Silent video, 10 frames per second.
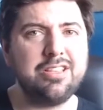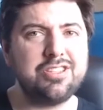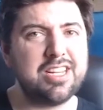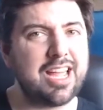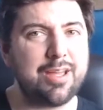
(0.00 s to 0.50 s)

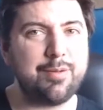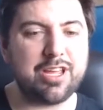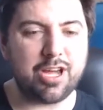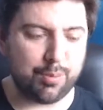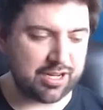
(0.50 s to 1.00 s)
into the gaming
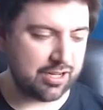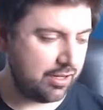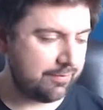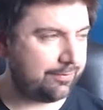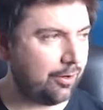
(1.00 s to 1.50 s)
cupboard
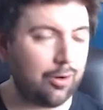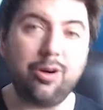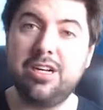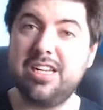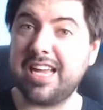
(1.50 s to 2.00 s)

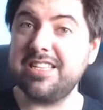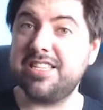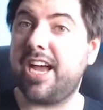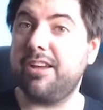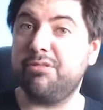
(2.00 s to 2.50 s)
for a
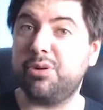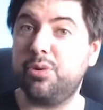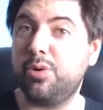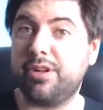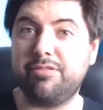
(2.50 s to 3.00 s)
day
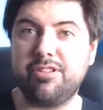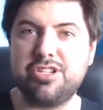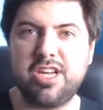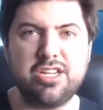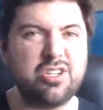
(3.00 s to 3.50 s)
recording for a
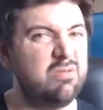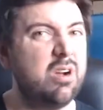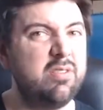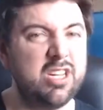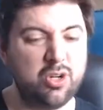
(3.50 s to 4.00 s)
change. So
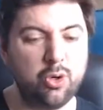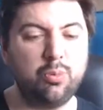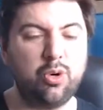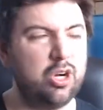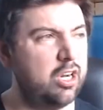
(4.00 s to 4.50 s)
rather than a
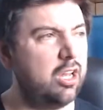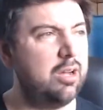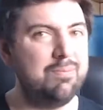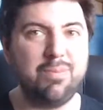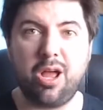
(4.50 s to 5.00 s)
normal
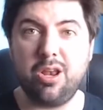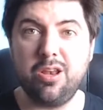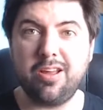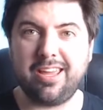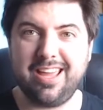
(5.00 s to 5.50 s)
glum
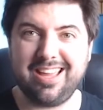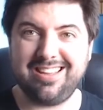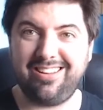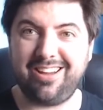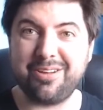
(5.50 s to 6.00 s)
looking
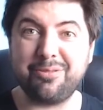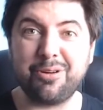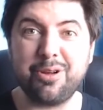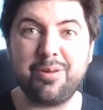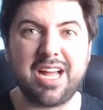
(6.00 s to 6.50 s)
like
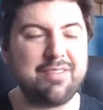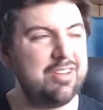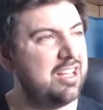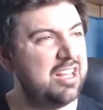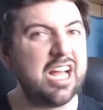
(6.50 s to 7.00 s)
room I have,
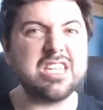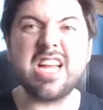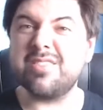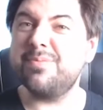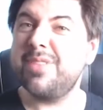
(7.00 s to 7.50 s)
I actually
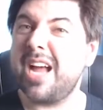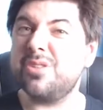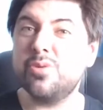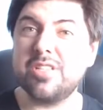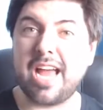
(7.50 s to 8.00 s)
have some
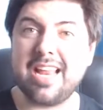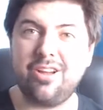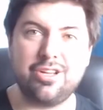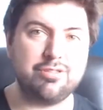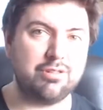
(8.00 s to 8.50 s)
natural
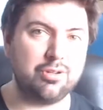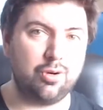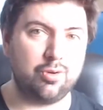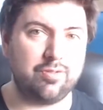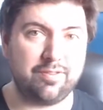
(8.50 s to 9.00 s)
daylight to
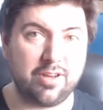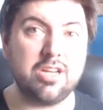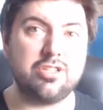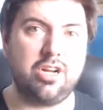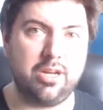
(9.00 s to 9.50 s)
record for the
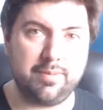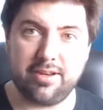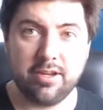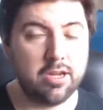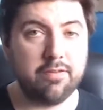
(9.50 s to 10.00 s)
first time
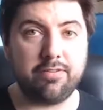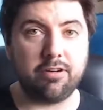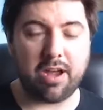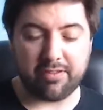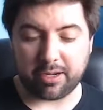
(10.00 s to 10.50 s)
in
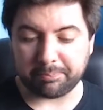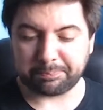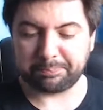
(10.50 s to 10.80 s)
forever.